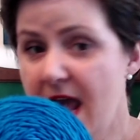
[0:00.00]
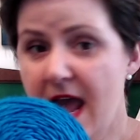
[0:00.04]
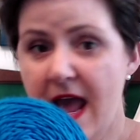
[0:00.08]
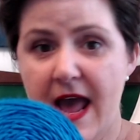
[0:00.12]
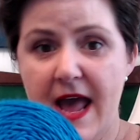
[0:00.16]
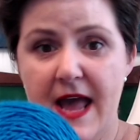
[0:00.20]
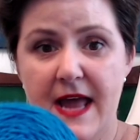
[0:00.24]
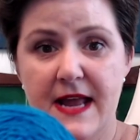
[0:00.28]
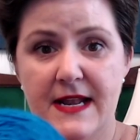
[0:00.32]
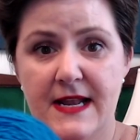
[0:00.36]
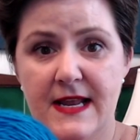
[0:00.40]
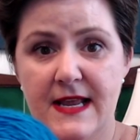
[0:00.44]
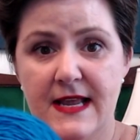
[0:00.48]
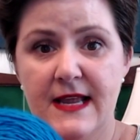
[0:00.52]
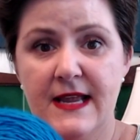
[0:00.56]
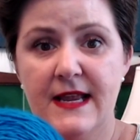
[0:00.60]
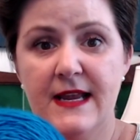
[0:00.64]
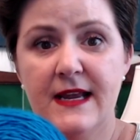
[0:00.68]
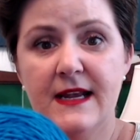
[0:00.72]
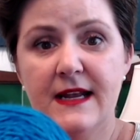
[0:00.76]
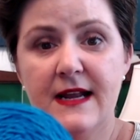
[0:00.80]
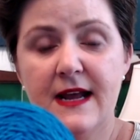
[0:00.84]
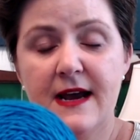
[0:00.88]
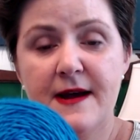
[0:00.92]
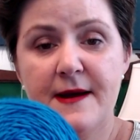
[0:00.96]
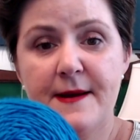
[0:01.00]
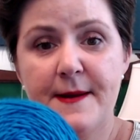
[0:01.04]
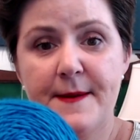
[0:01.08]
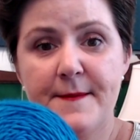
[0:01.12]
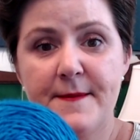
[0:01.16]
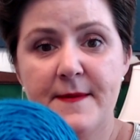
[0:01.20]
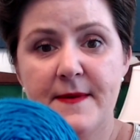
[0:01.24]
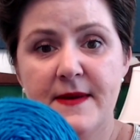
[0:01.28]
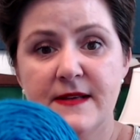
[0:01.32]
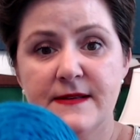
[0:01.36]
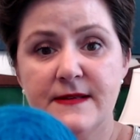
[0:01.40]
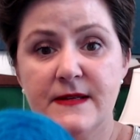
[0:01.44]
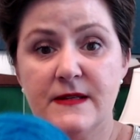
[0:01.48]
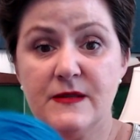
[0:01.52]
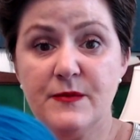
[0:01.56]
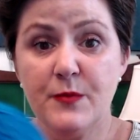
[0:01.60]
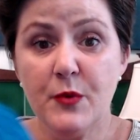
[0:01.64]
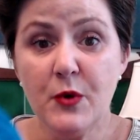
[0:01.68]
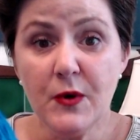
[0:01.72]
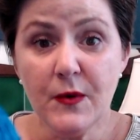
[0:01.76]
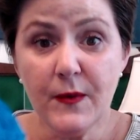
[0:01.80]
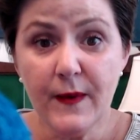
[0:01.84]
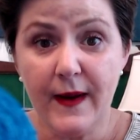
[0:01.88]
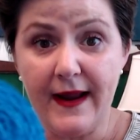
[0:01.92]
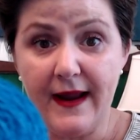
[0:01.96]
and it is a
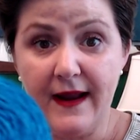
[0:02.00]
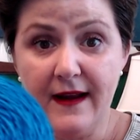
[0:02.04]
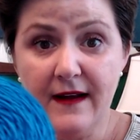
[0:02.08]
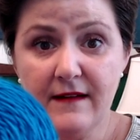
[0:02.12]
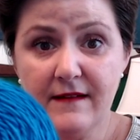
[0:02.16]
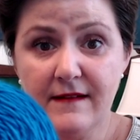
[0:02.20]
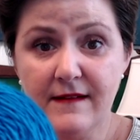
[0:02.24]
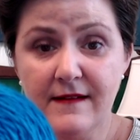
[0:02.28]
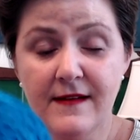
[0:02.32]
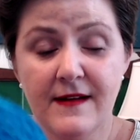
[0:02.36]
sport weight.